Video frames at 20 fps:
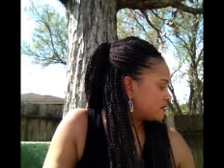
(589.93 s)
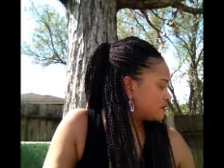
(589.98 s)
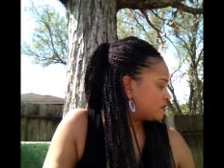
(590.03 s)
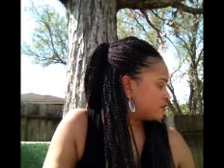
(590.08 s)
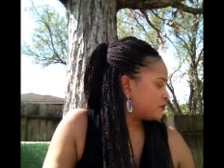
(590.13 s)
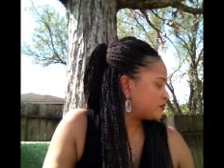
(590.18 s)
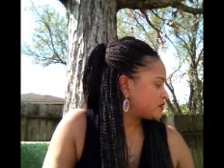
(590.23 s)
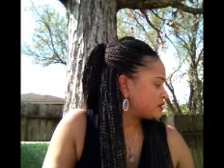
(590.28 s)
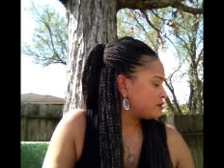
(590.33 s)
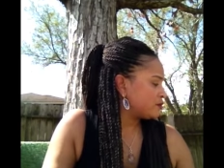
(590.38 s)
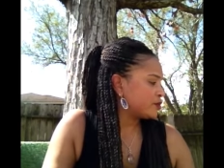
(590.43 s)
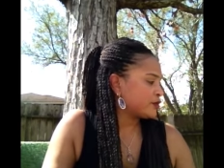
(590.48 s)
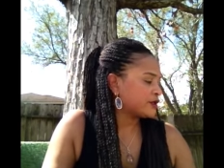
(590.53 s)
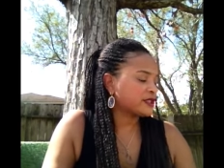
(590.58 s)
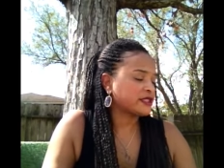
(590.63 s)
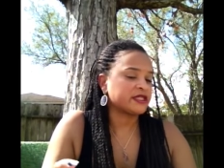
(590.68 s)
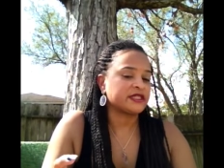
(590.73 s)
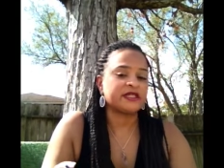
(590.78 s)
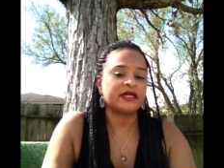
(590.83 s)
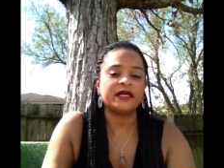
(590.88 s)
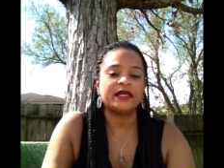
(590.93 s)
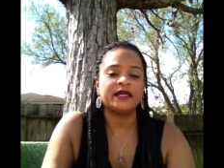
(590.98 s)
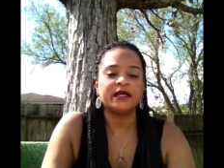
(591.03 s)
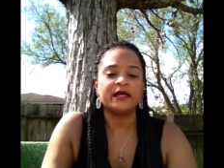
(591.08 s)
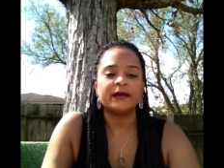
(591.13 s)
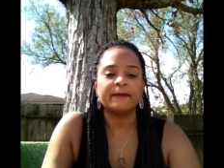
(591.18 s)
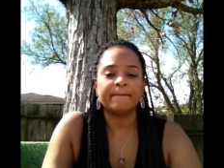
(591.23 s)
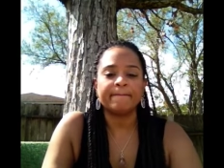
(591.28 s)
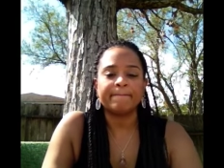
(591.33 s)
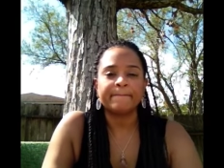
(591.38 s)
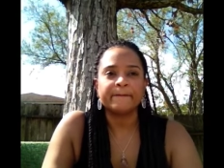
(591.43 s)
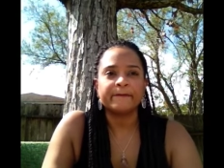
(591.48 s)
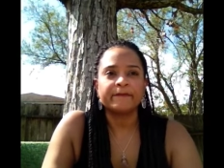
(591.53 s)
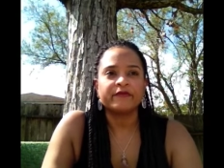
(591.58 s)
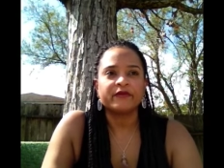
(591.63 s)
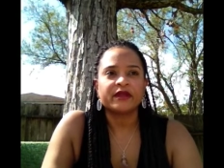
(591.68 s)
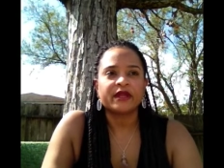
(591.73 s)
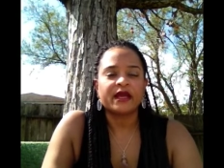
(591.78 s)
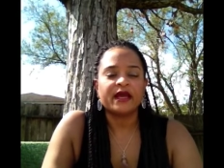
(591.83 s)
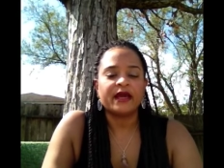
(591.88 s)
do some more studying
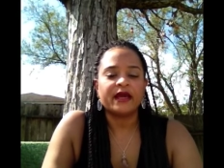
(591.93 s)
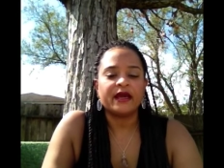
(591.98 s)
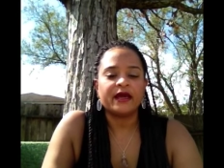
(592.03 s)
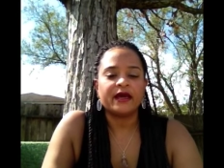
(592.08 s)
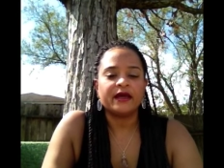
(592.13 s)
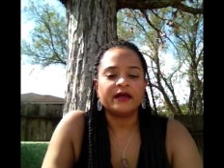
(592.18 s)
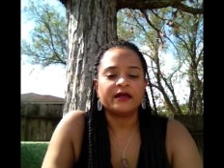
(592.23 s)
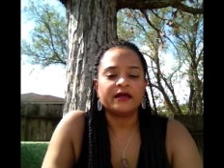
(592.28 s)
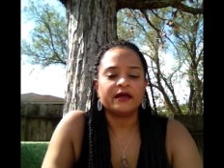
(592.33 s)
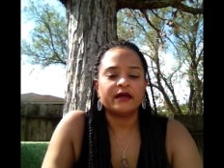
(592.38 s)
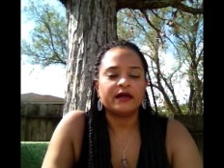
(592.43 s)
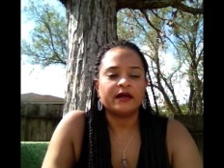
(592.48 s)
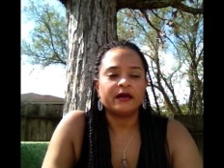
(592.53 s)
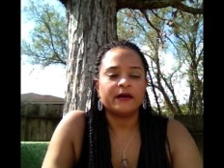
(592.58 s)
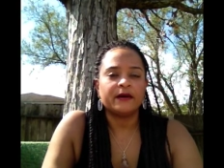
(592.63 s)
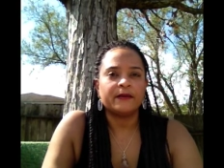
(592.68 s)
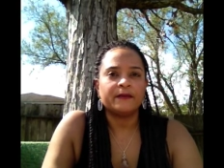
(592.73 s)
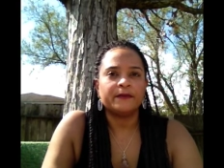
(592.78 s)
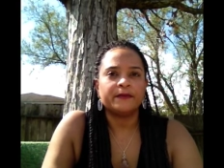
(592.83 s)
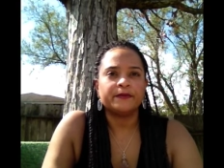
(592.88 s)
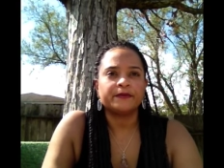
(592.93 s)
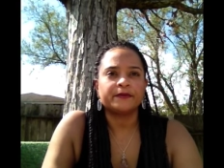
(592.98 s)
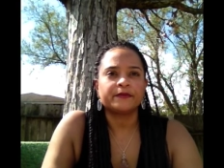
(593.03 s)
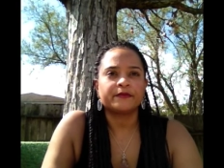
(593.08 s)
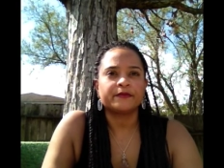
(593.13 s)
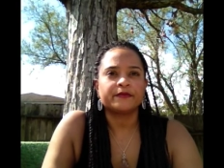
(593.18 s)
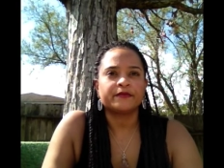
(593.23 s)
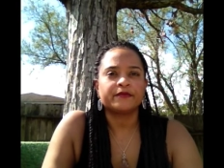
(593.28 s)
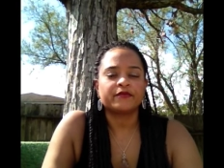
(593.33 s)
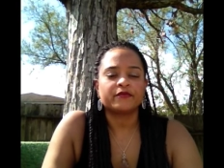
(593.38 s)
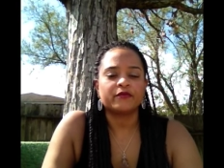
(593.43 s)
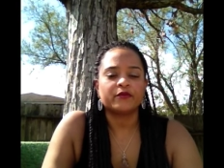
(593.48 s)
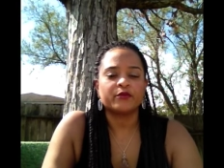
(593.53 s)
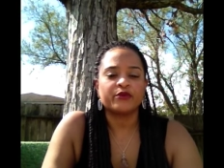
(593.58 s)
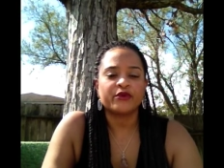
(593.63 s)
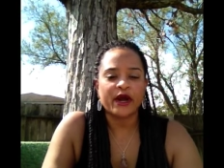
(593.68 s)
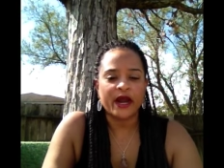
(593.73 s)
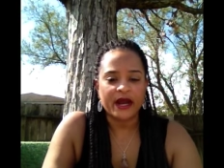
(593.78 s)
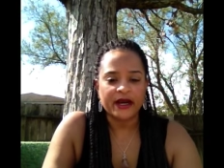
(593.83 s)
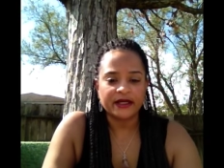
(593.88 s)
and
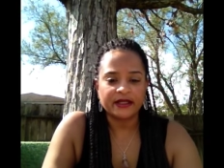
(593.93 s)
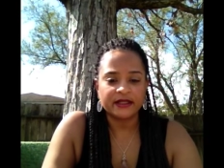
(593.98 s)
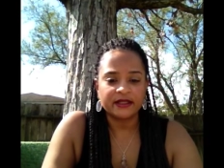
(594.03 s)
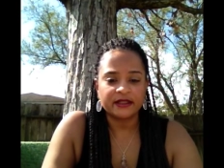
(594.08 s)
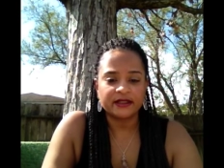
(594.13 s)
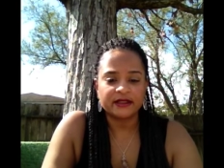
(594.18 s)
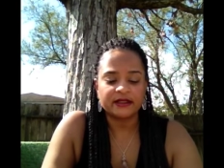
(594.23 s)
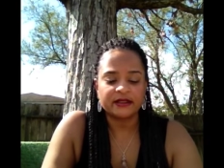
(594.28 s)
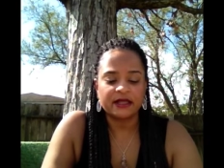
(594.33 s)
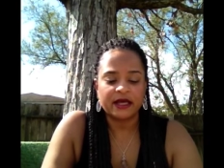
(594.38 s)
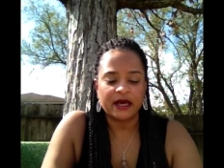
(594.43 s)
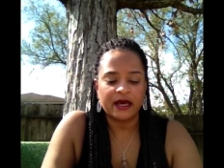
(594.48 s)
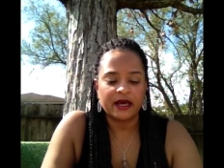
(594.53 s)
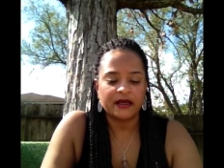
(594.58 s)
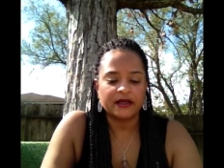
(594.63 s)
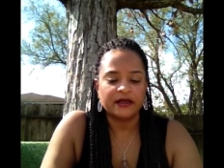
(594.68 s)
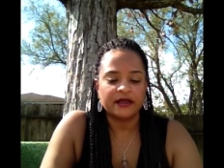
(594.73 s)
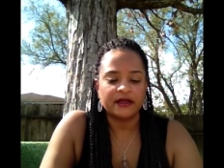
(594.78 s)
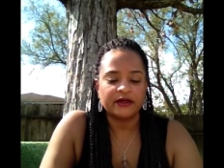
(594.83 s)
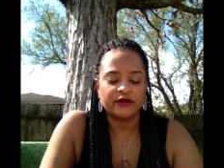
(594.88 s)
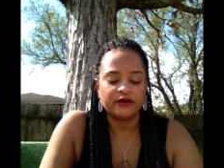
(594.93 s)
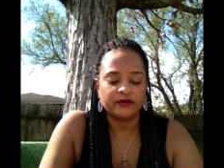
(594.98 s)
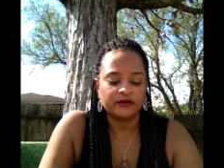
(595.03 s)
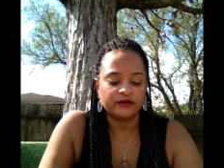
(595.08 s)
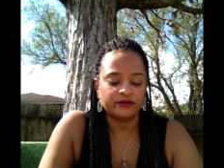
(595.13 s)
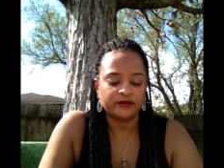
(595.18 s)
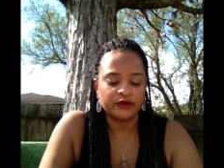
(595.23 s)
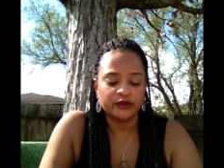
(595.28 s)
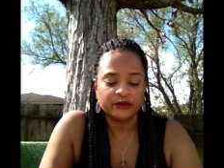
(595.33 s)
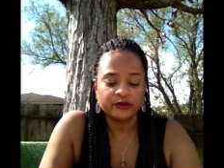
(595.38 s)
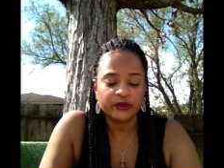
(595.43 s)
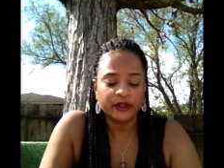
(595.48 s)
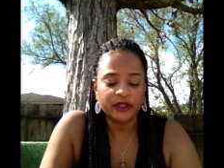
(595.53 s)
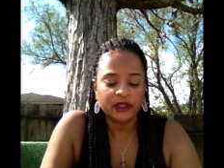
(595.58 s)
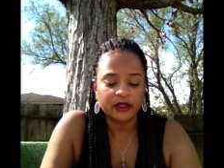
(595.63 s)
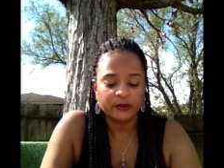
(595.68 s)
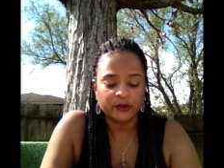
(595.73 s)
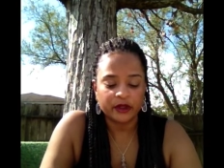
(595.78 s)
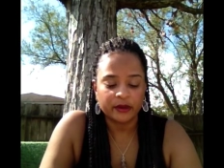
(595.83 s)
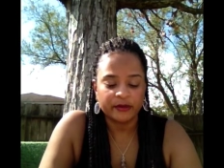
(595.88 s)
practice, that you
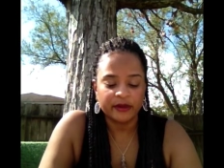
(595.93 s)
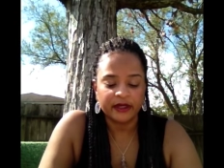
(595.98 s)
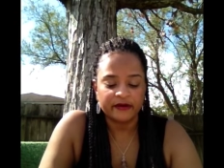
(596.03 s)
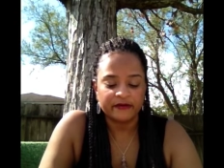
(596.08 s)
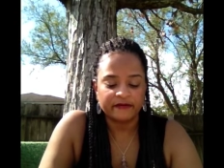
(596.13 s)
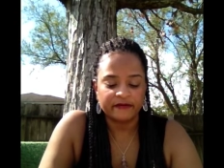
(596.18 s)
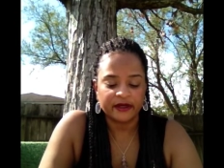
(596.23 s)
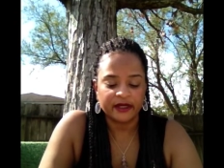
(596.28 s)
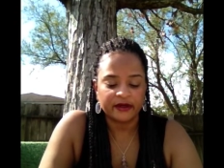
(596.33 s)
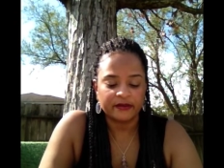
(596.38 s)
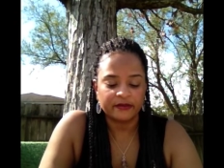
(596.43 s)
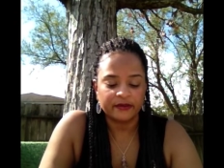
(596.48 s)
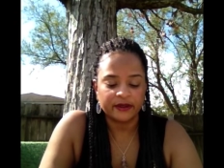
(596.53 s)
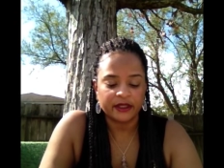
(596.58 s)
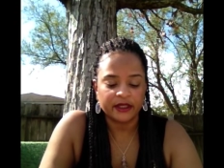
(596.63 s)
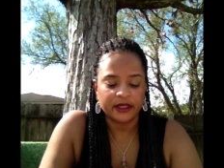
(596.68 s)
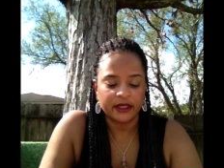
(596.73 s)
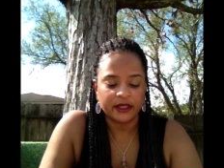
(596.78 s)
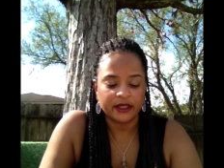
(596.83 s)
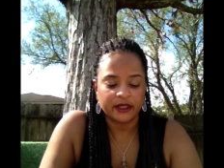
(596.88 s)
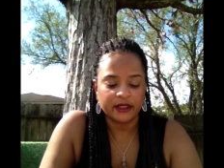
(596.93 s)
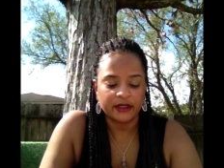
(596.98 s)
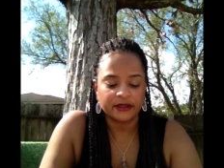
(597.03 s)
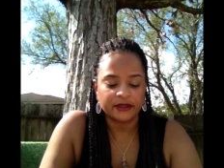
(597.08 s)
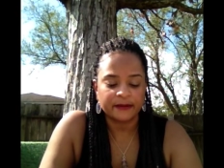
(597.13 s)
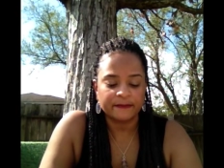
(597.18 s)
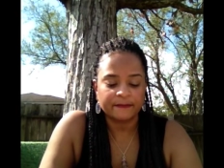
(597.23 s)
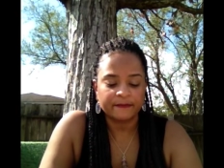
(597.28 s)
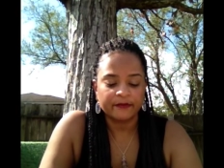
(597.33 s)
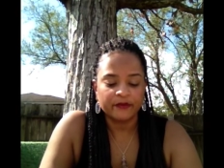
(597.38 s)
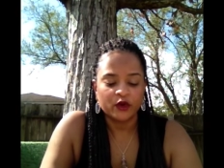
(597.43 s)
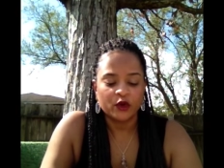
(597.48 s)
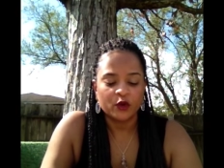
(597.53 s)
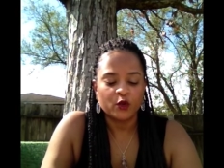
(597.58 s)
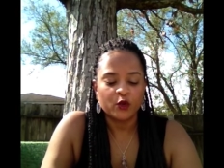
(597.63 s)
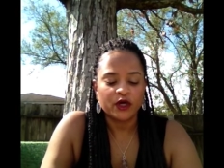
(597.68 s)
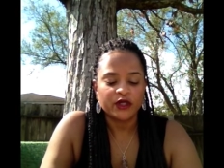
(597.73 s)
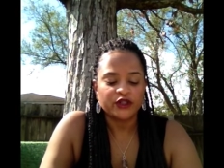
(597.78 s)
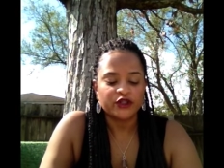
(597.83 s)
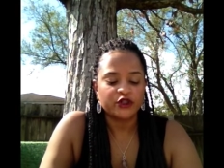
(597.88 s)
really will benefit. Because
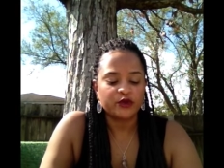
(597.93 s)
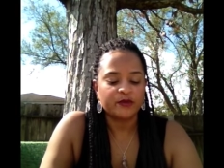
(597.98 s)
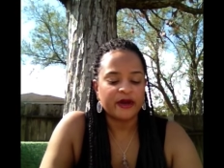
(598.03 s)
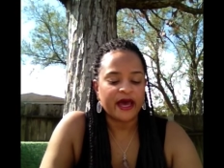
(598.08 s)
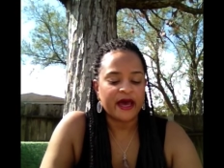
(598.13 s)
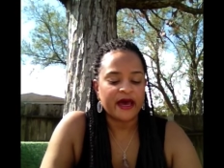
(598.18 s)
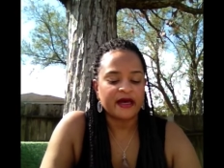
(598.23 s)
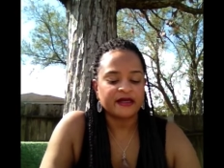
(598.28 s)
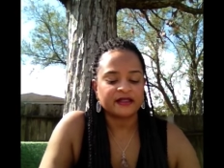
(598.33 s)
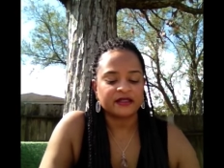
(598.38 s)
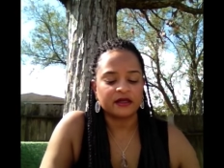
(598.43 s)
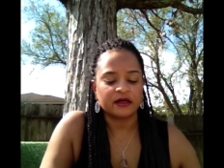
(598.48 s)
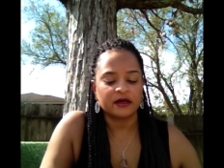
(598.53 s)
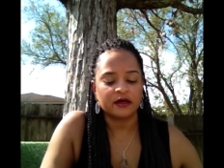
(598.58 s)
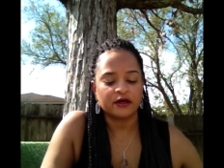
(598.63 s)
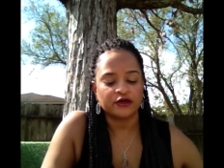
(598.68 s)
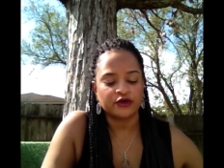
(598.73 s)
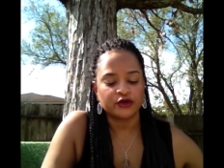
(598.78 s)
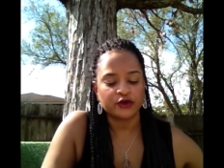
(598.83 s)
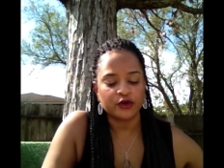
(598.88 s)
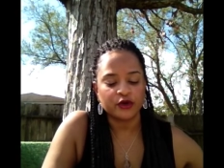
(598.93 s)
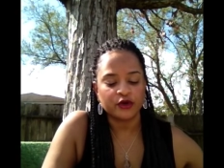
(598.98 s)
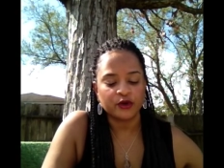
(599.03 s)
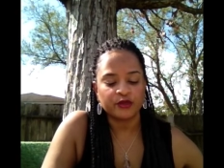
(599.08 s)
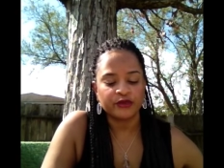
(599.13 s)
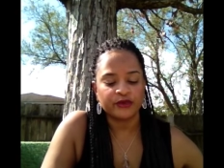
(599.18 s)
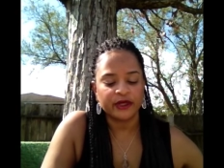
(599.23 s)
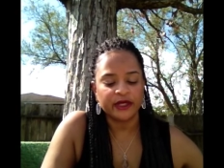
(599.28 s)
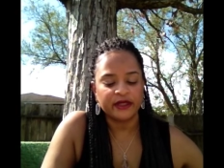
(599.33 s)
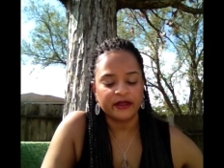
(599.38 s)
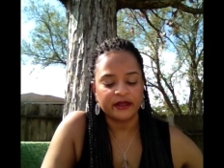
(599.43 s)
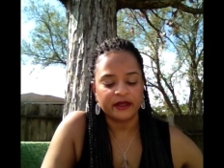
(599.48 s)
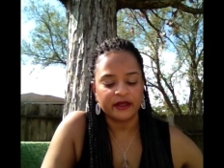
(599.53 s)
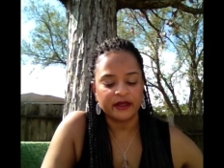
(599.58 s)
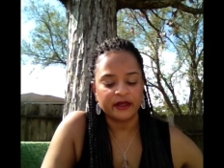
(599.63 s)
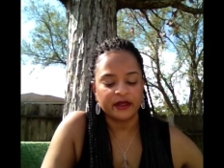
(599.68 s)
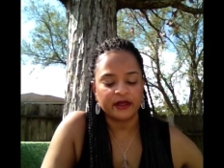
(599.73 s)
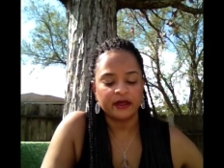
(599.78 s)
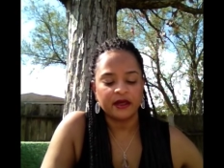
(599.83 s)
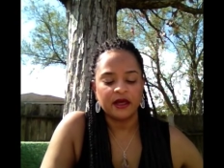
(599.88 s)
once you pass the controlled
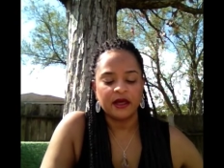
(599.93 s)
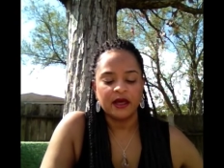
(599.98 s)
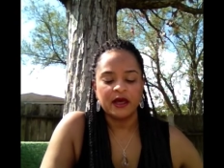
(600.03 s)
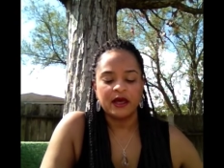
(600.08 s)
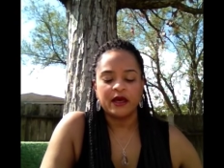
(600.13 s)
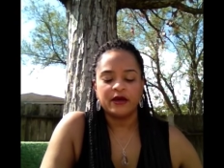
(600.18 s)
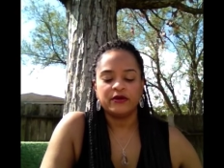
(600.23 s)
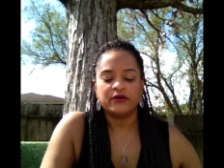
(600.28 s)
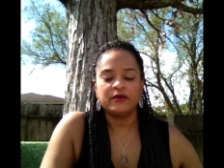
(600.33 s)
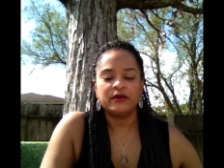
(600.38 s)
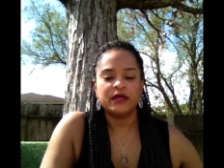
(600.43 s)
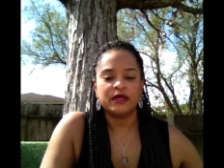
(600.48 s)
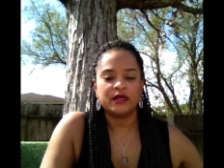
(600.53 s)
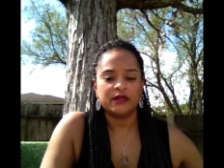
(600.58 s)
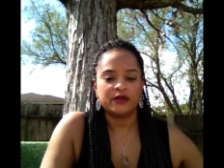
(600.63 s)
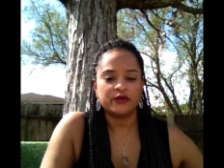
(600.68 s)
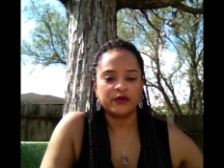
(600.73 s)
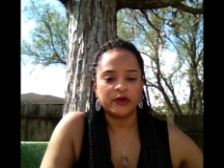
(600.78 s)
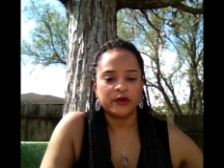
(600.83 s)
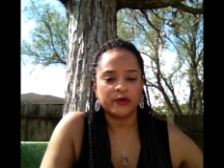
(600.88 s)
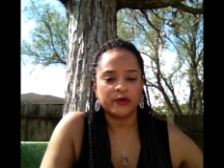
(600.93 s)
breathing, and you get to a